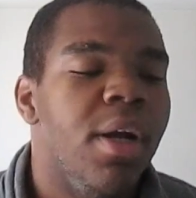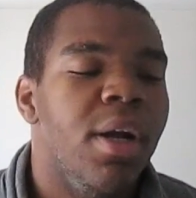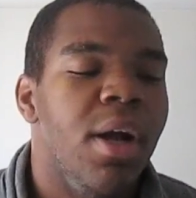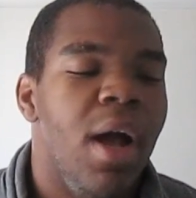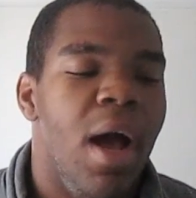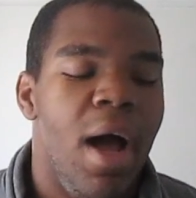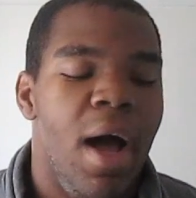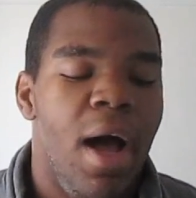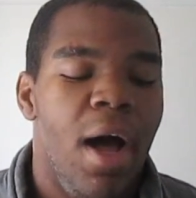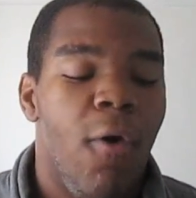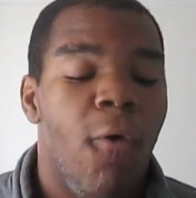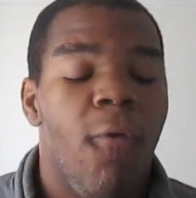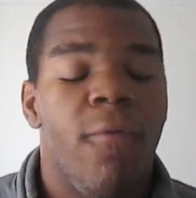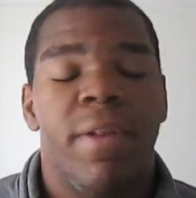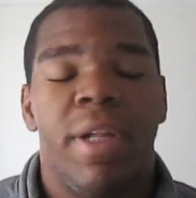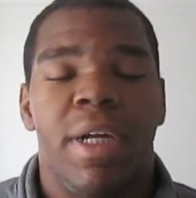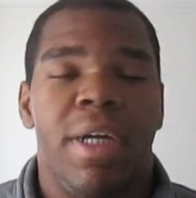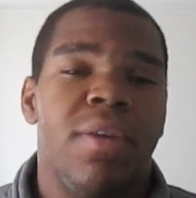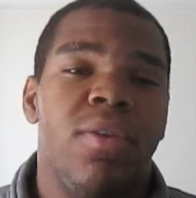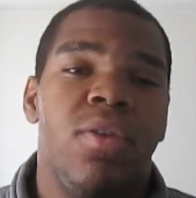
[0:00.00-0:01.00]

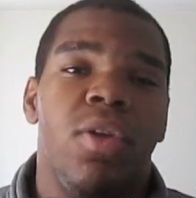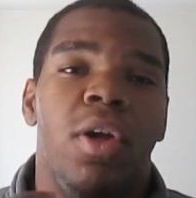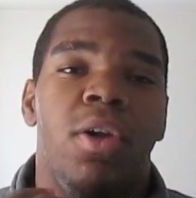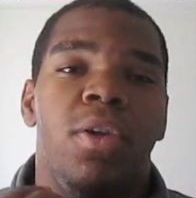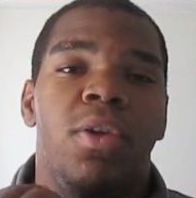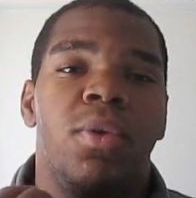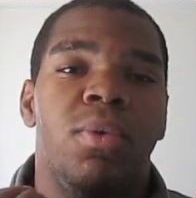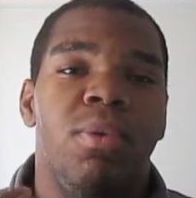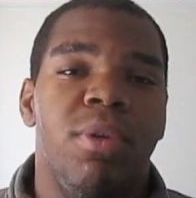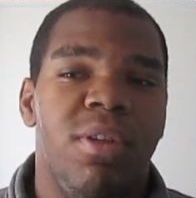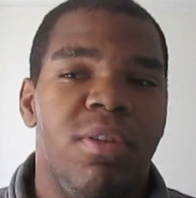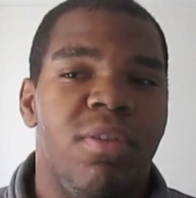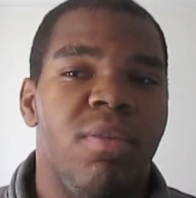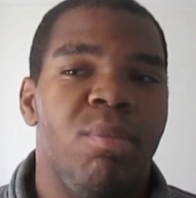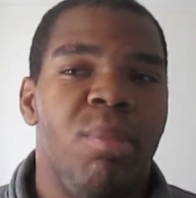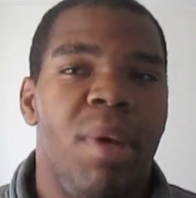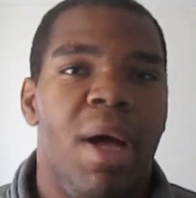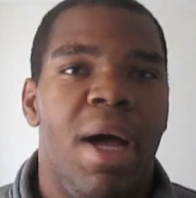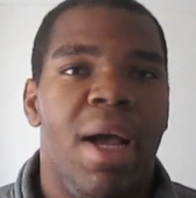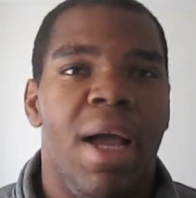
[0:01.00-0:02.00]
Hopefully, I can start doing this
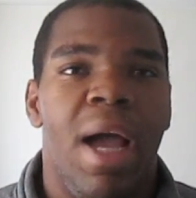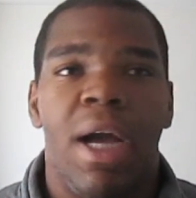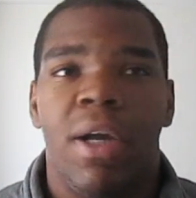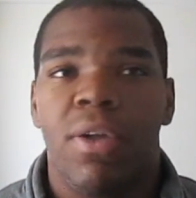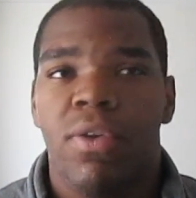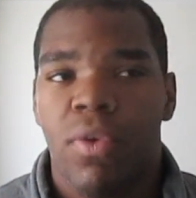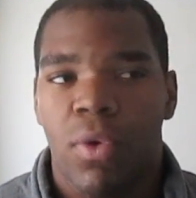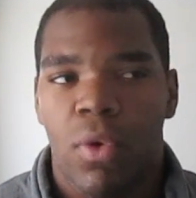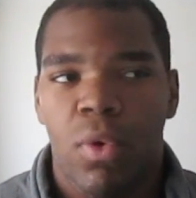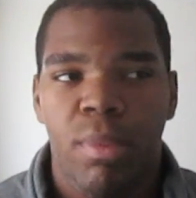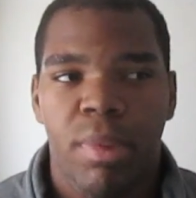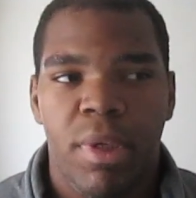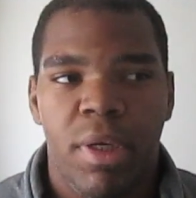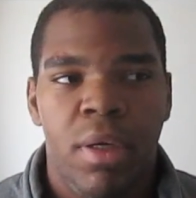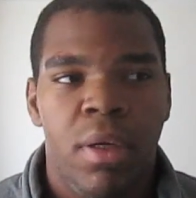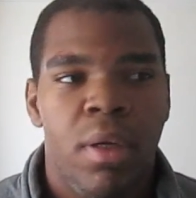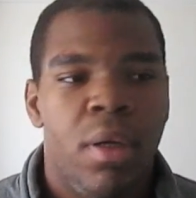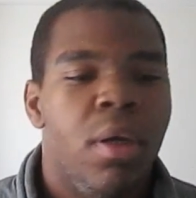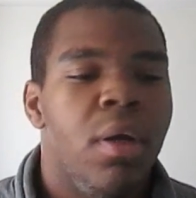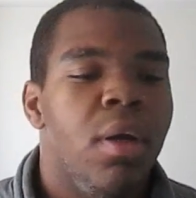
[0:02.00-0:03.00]
by October.
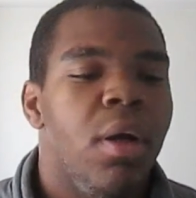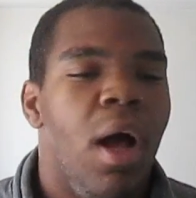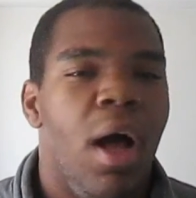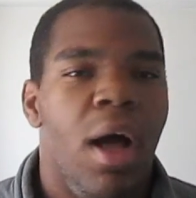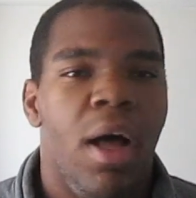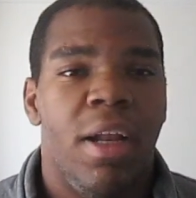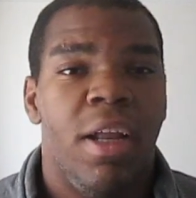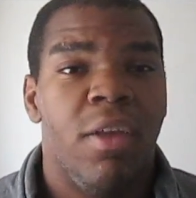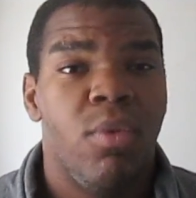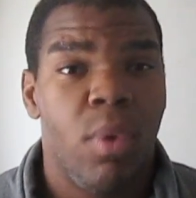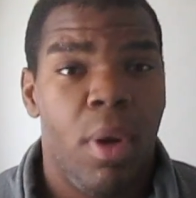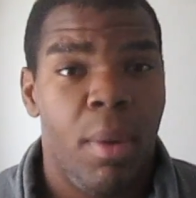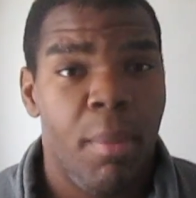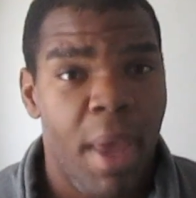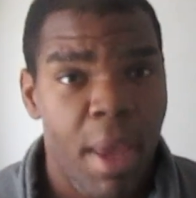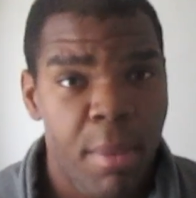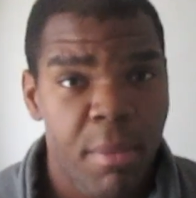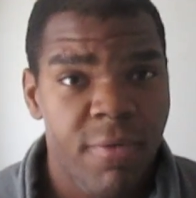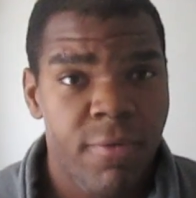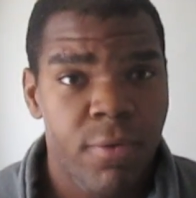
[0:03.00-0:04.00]
That's what I'm
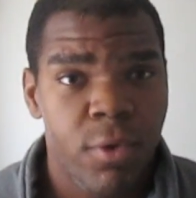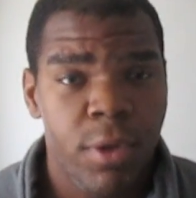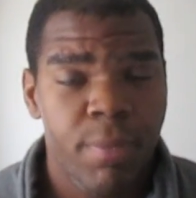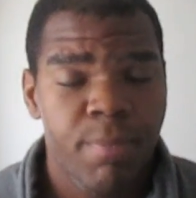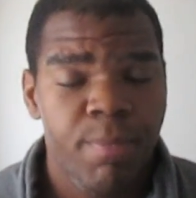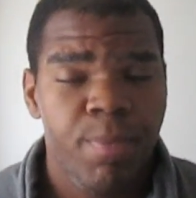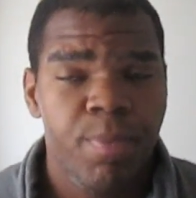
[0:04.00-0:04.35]
aiming for.